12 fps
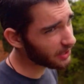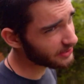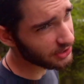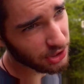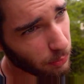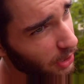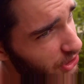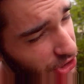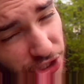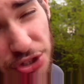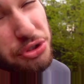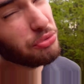situation
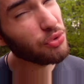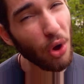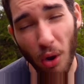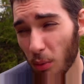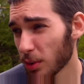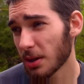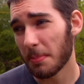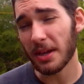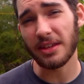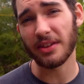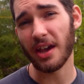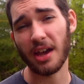and you do not want to be
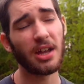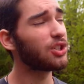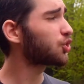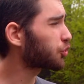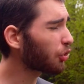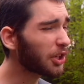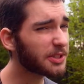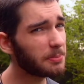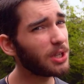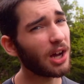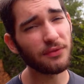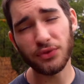there. Trust me,
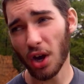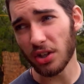I've done